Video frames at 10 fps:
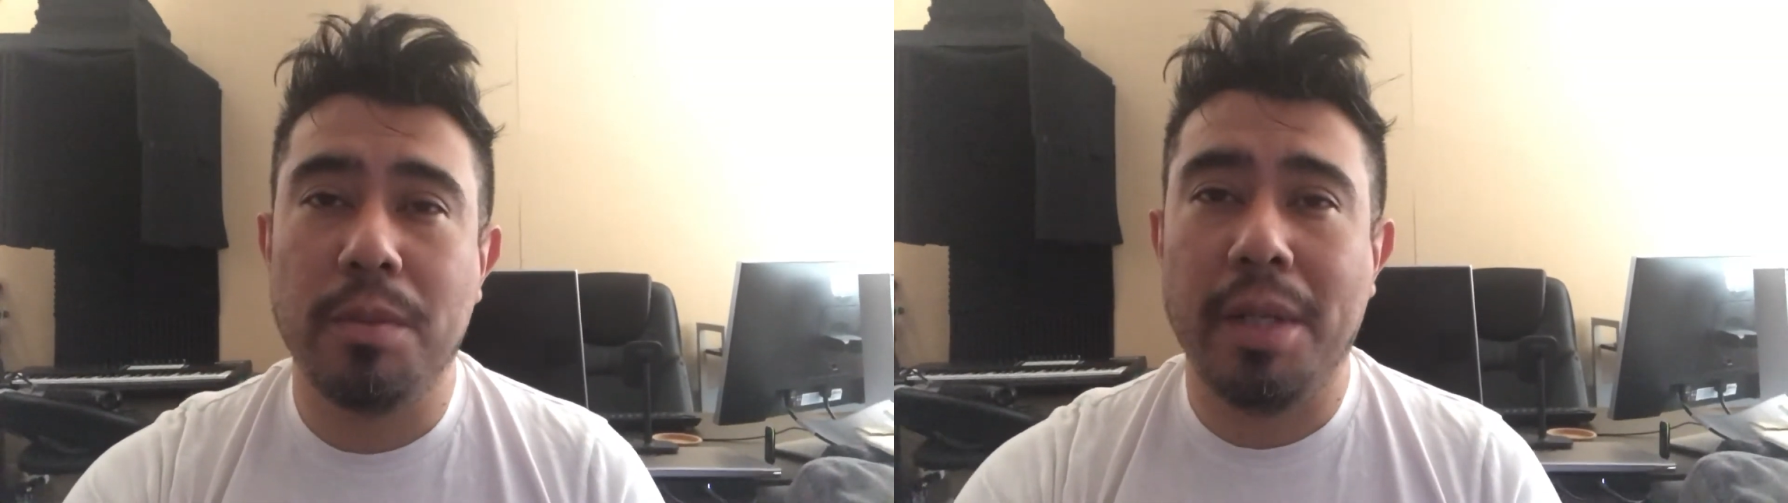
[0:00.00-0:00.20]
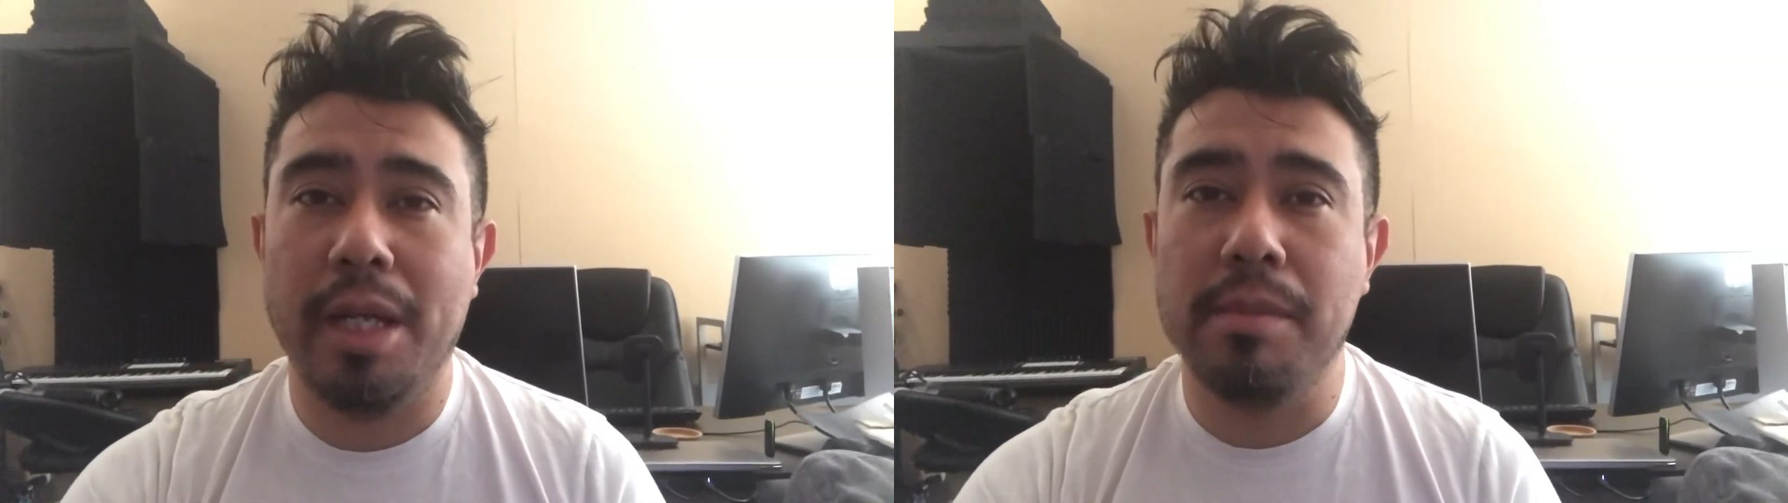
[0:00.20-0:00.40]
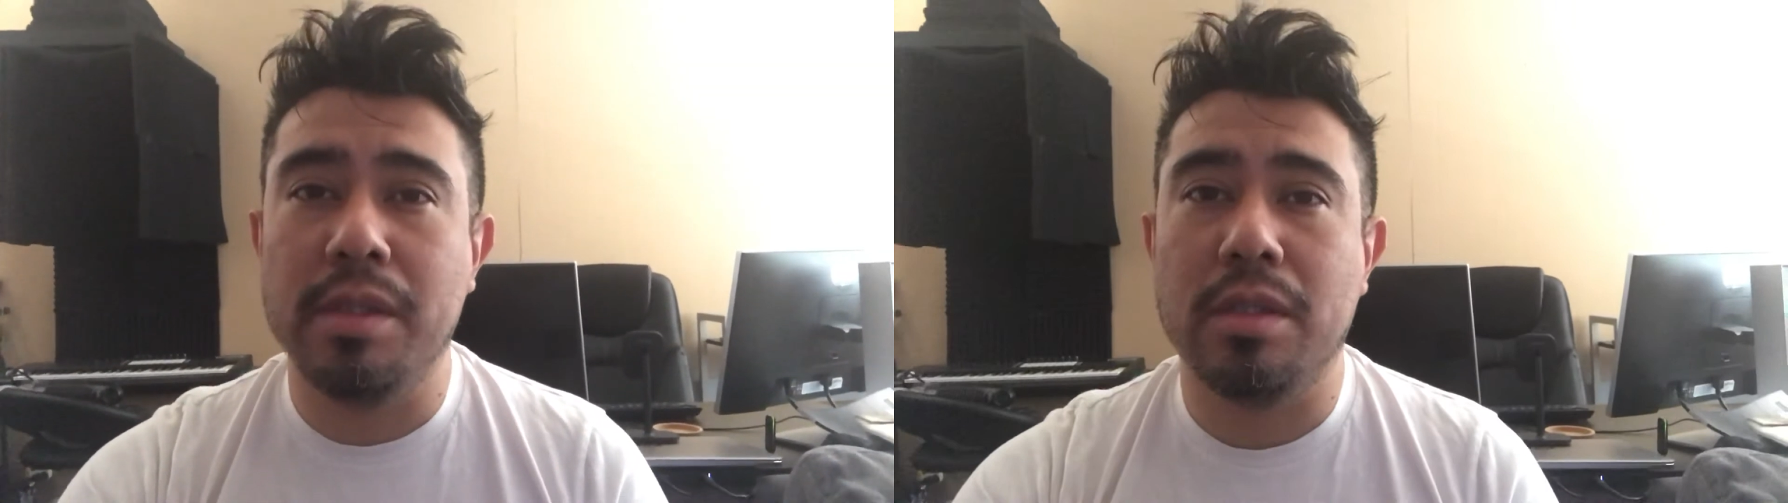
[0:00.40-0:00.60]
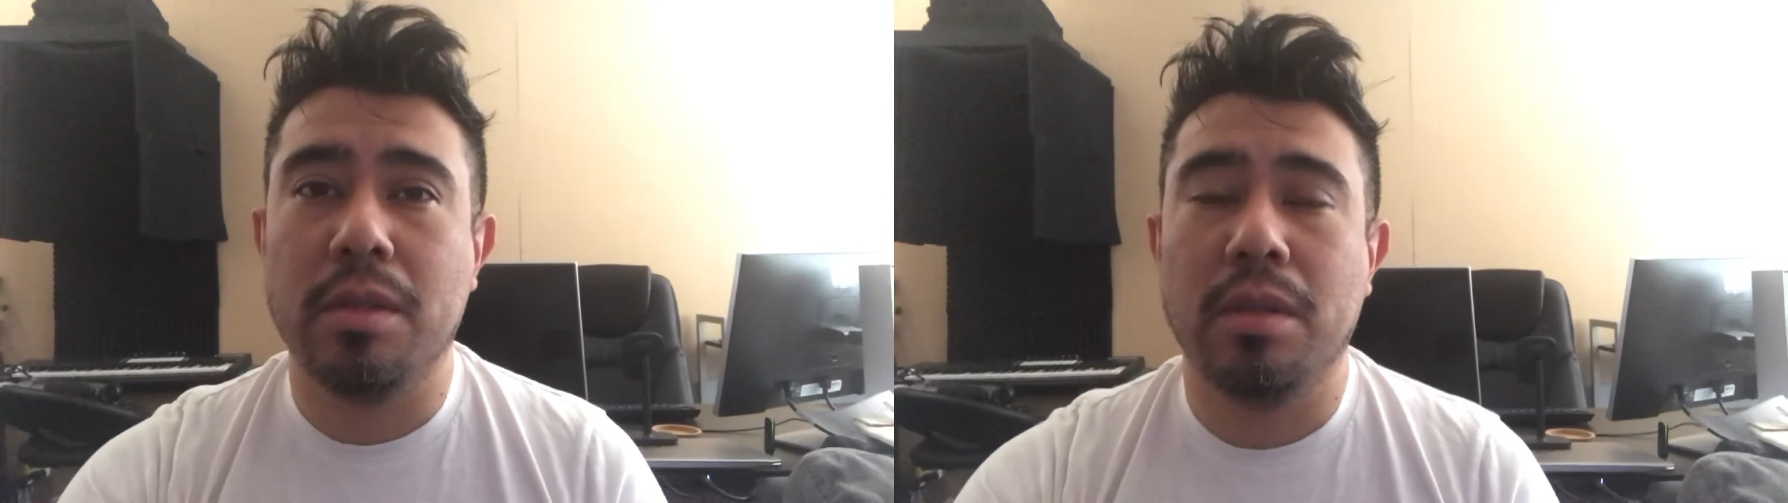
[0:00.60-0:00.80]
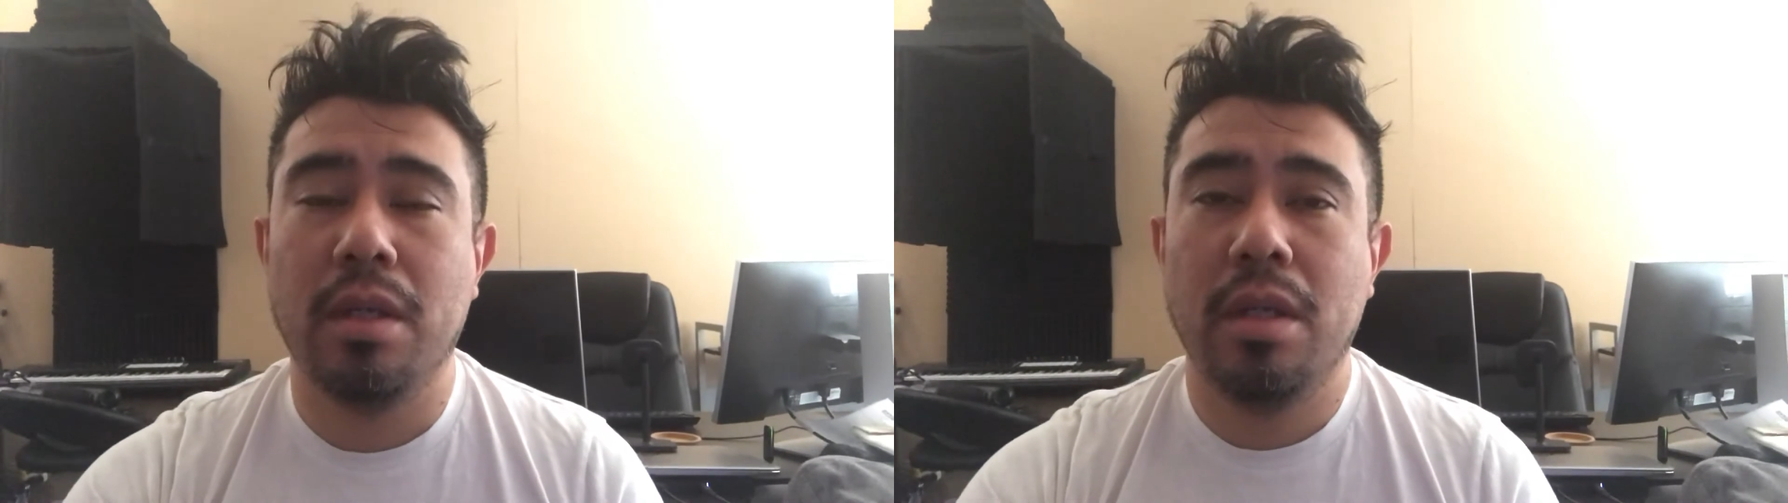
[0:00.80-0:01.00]
payment,
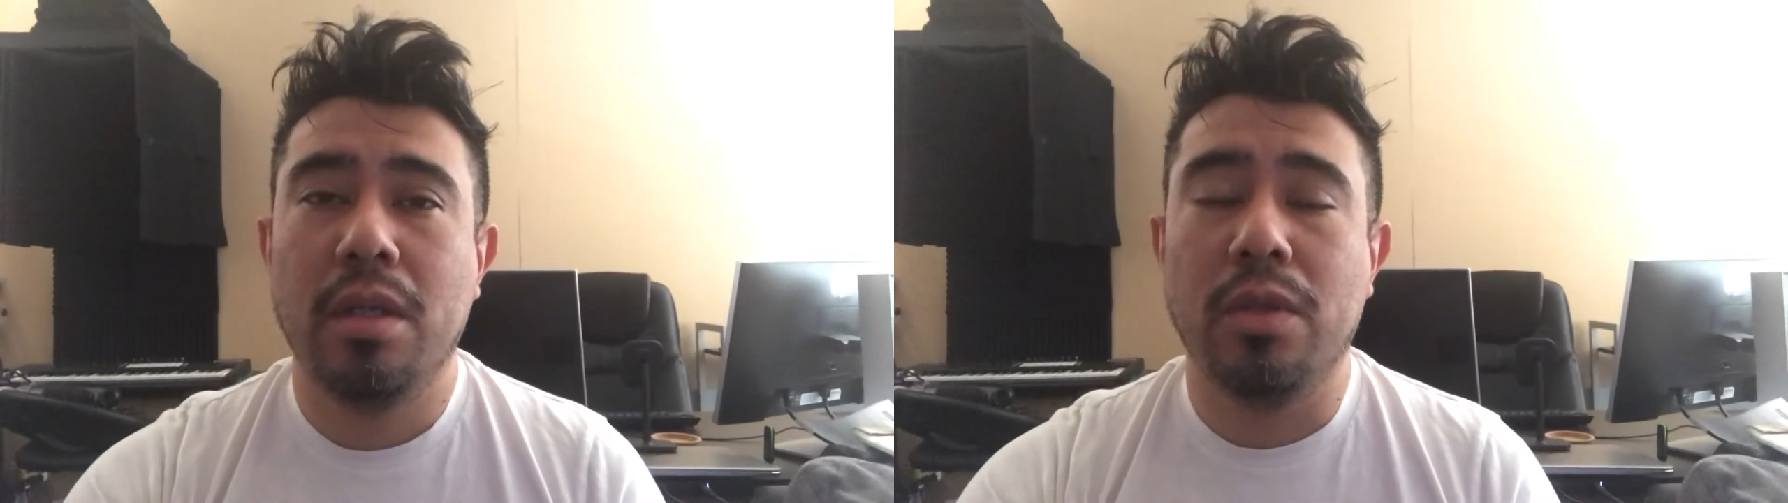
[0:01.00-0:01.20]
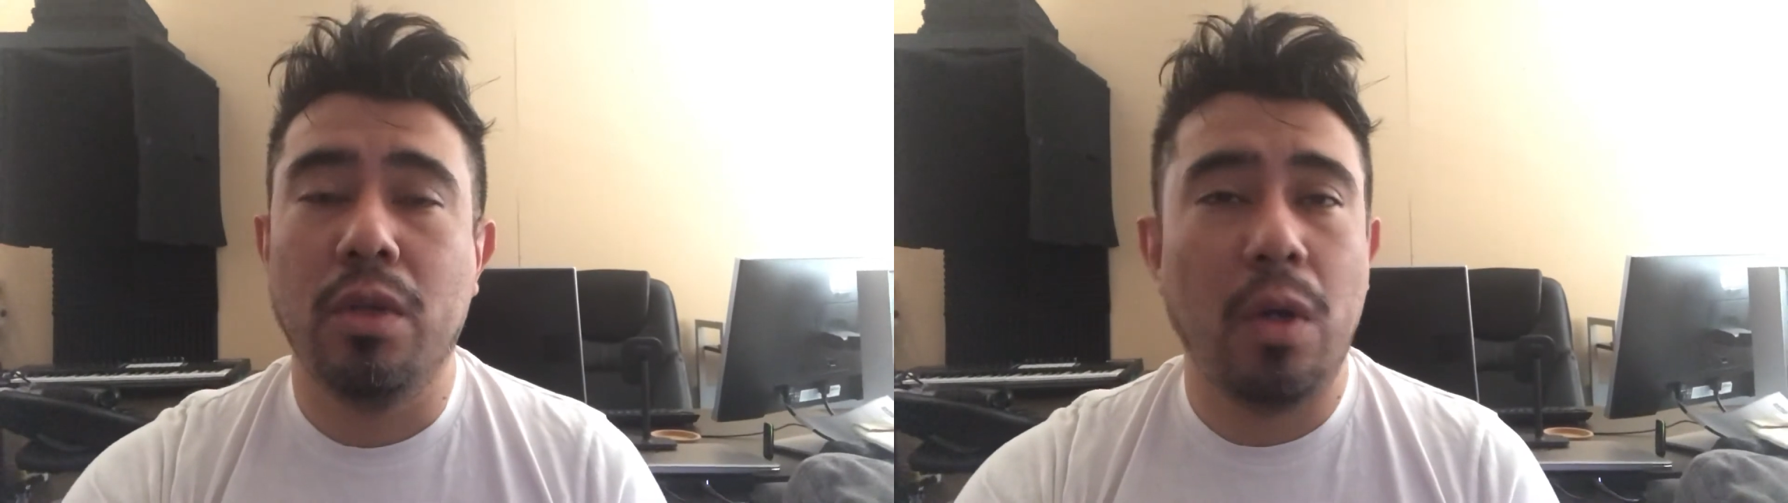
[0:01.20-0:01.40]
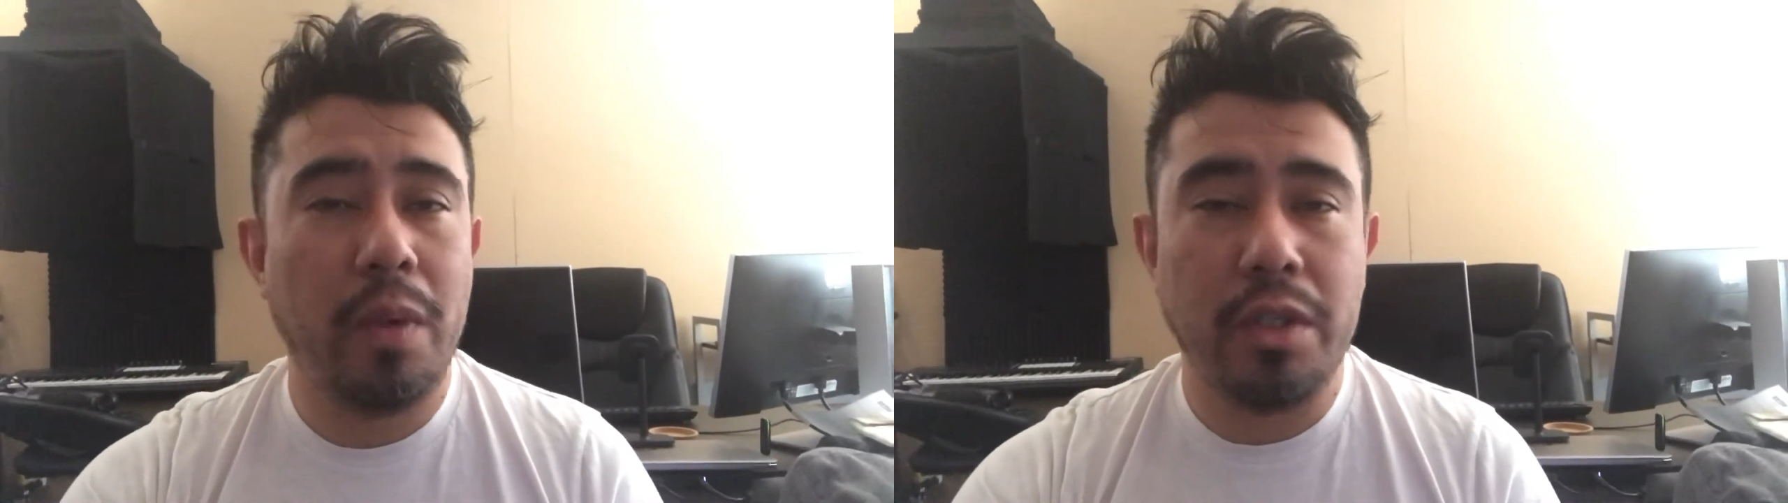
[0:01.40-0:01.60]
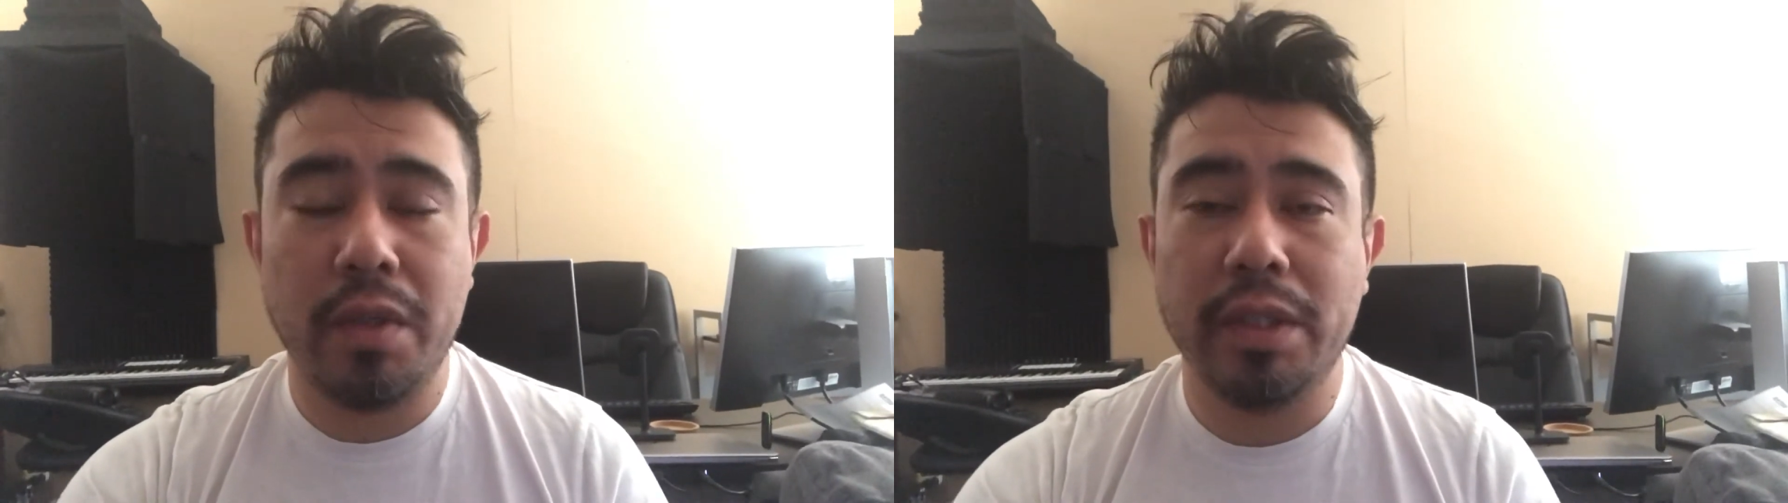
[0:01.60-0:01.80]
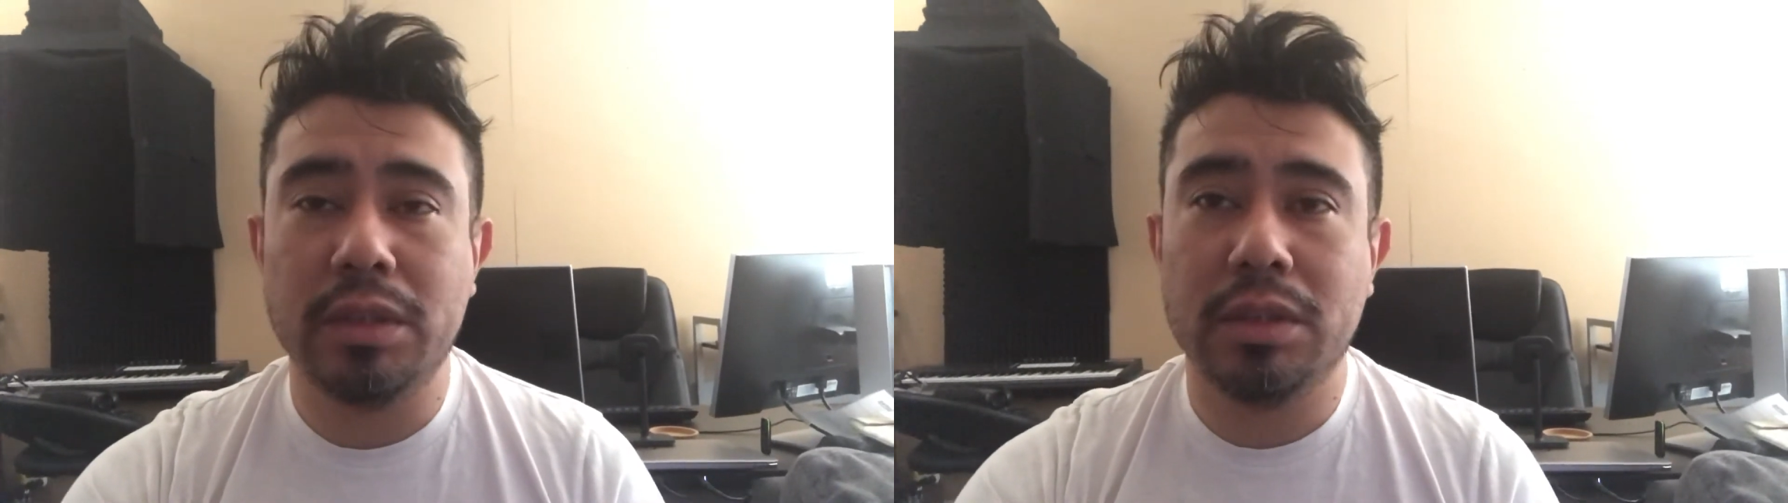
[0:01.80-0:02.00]
no
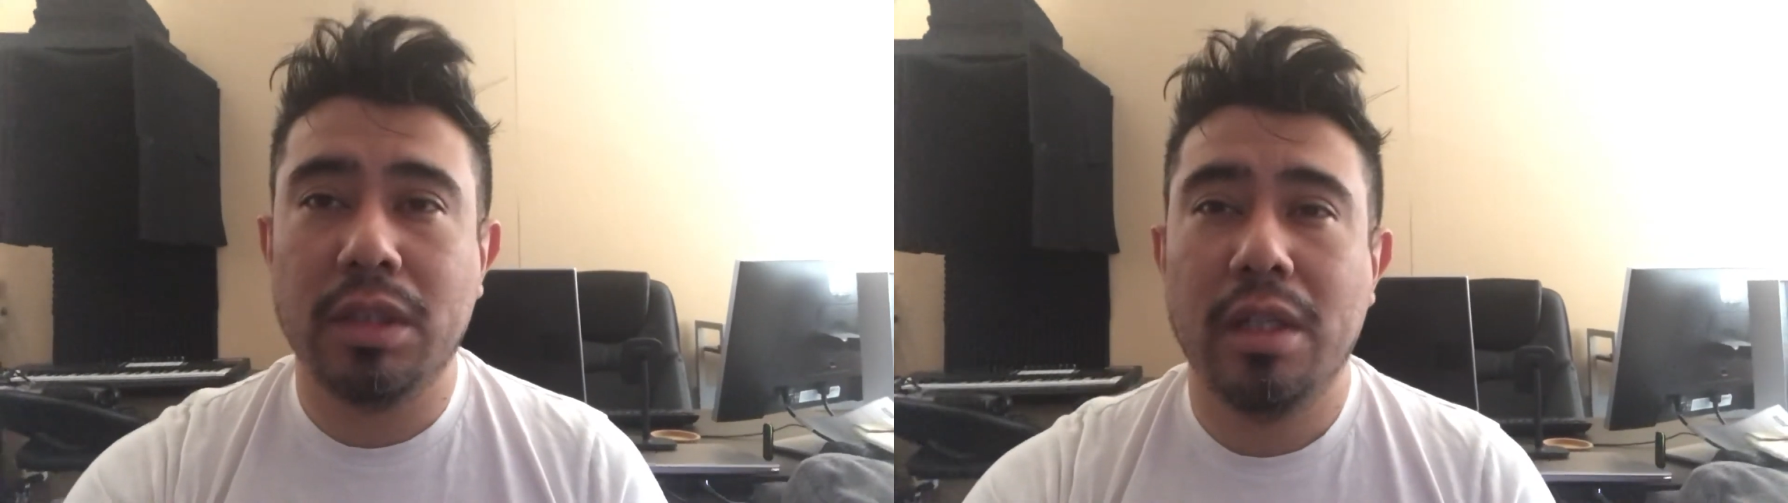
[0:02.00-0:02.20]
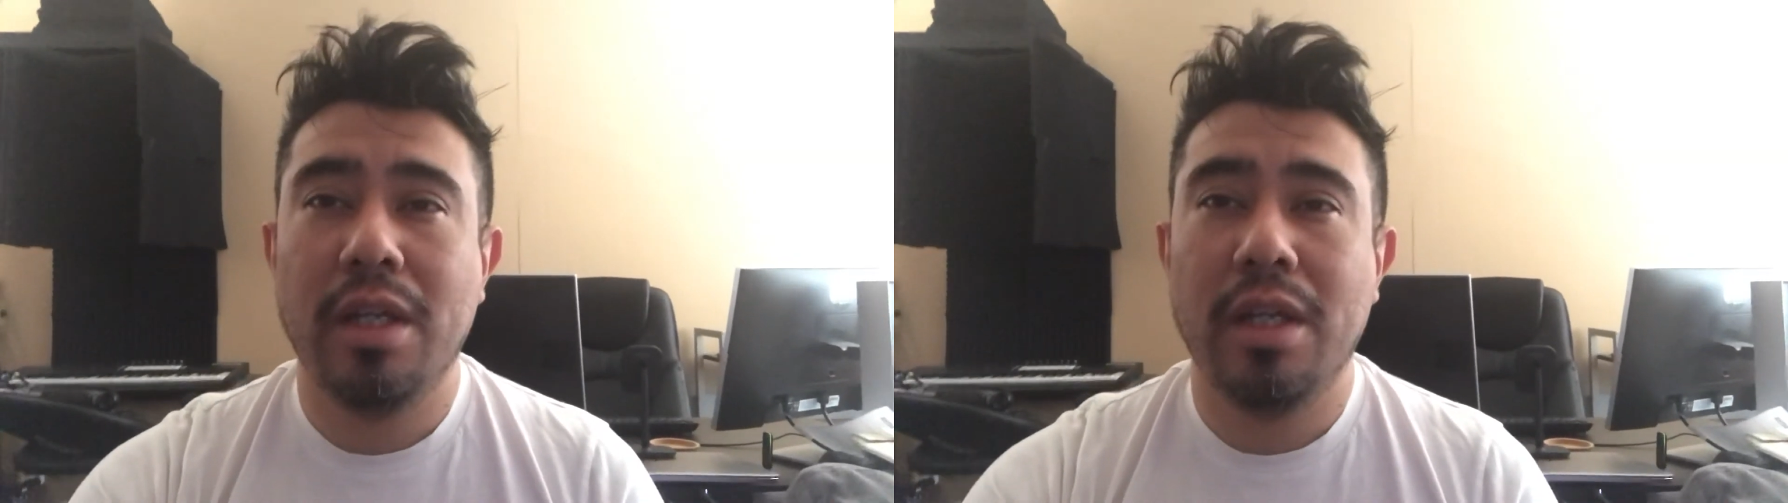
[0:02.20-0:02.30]
interest,